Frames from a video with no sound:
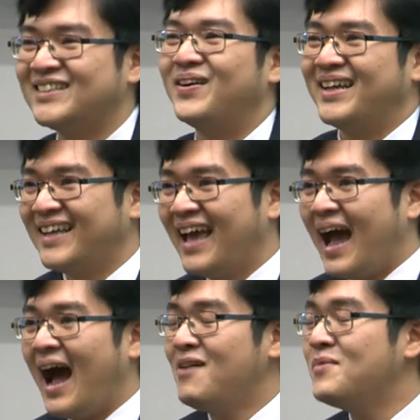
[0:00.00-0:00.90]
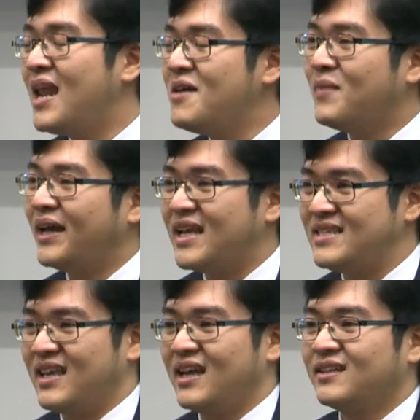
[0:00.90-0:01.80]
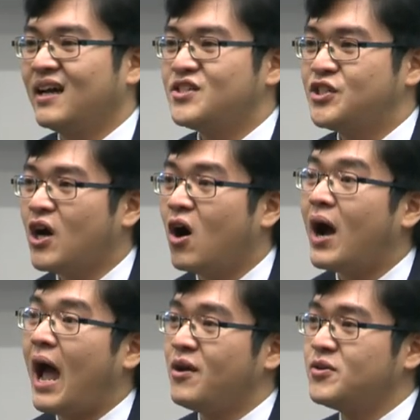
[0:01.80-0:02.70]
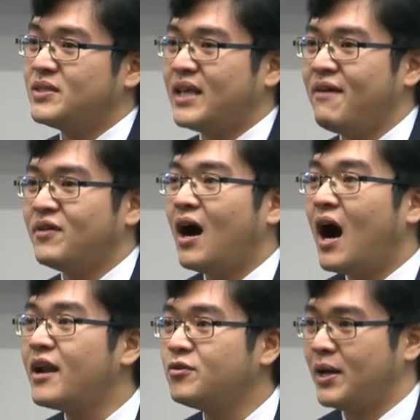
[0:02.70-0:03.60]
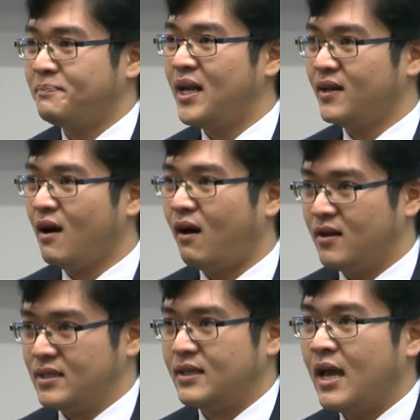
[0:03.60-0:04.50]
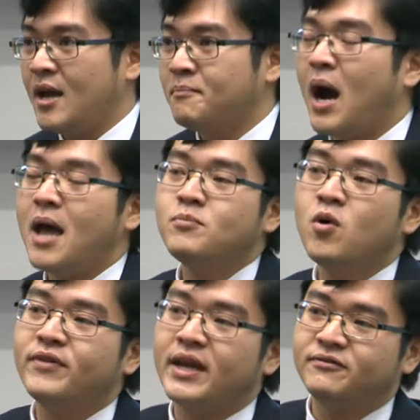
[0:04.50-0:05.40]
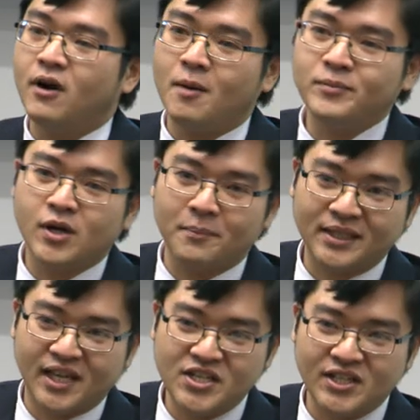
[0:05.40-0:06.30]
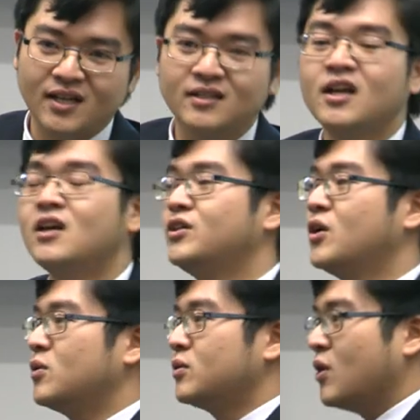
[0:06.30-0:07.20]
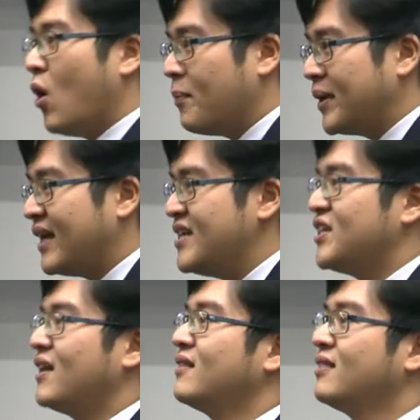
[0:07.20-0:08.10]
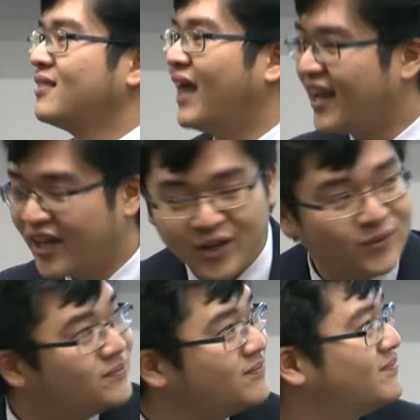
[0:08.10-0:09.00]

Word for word: sorry, I believe my thesis can show how to save a hundred million dollars by moving from competition to coopetition. Thank you.